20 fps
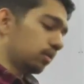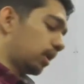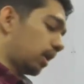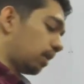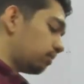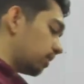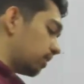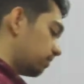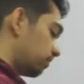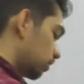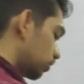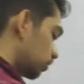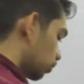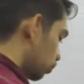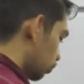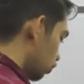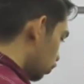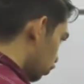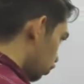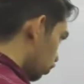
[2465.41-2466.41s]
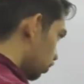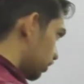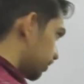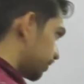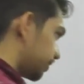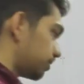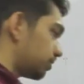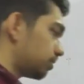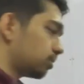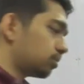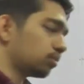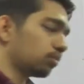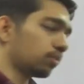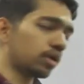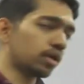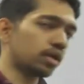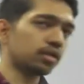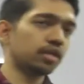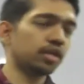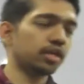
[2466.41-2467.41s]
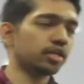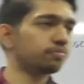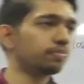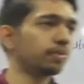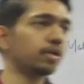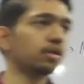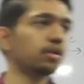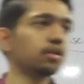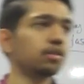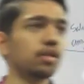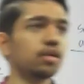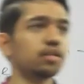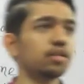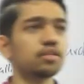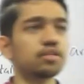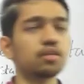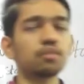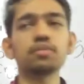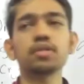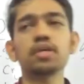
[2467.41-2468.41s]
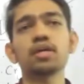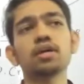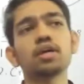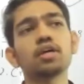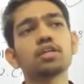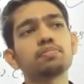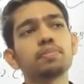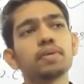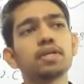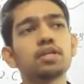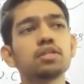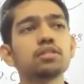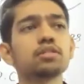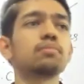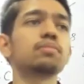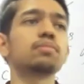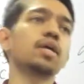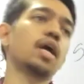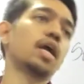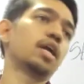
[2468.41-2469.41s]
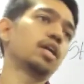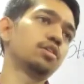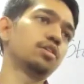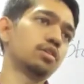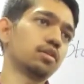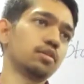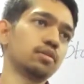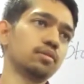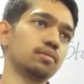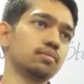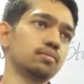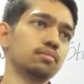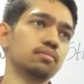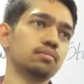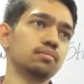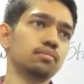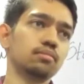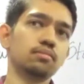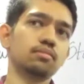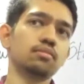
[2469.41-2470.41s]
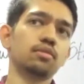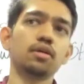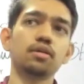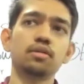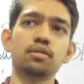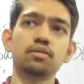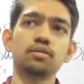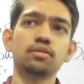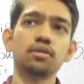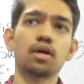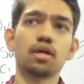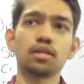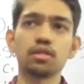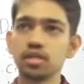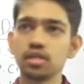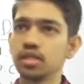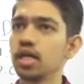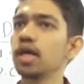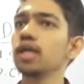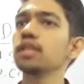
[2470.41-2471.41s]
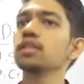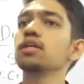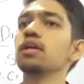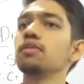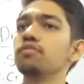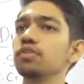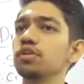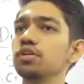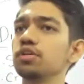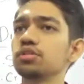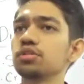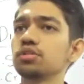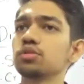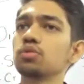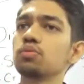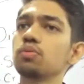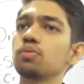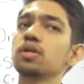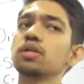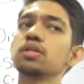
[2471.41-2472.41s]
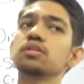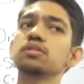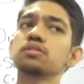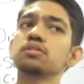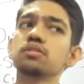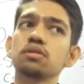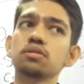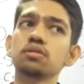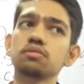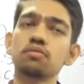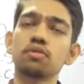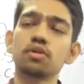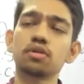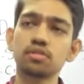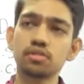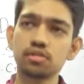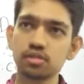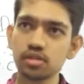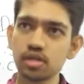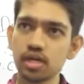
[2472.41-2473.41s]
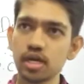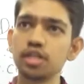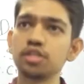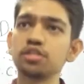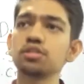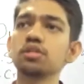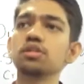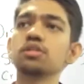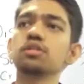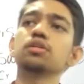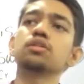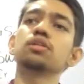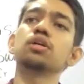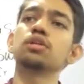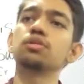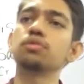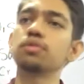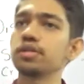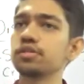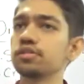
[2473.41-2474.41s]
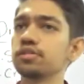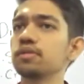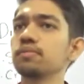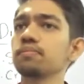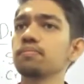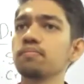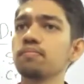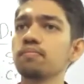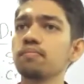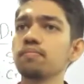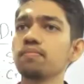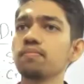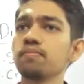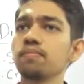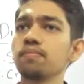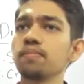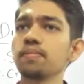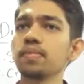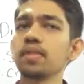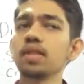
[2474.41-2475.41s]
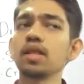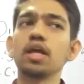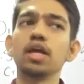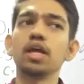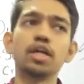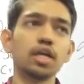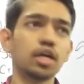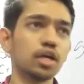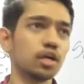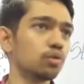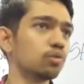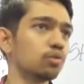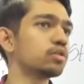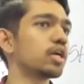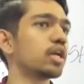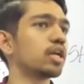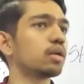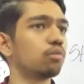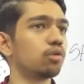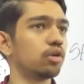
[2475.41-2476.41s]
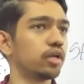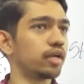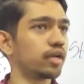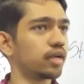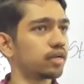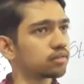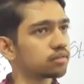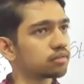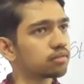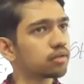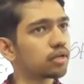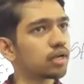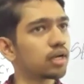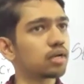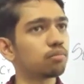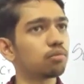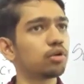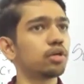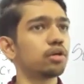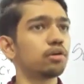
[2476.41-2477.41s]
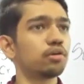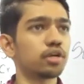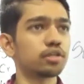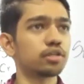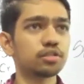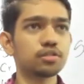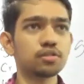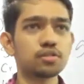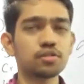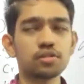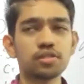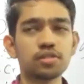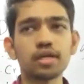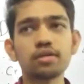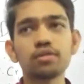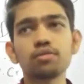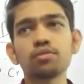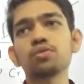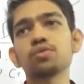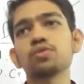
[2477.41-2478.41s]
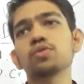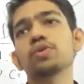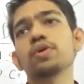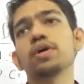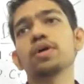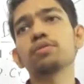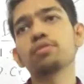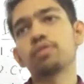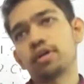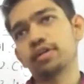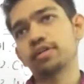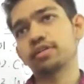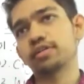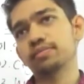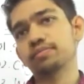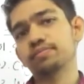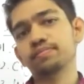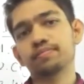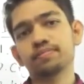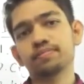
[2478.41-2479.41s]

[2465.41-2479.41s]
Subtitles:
They have given two rules. So what are they expecting there? They're expecting something additional, right? Other than the definition. So what's the additional thing that you can say? It includes anabolic and catabolic reaction. That also you have to write.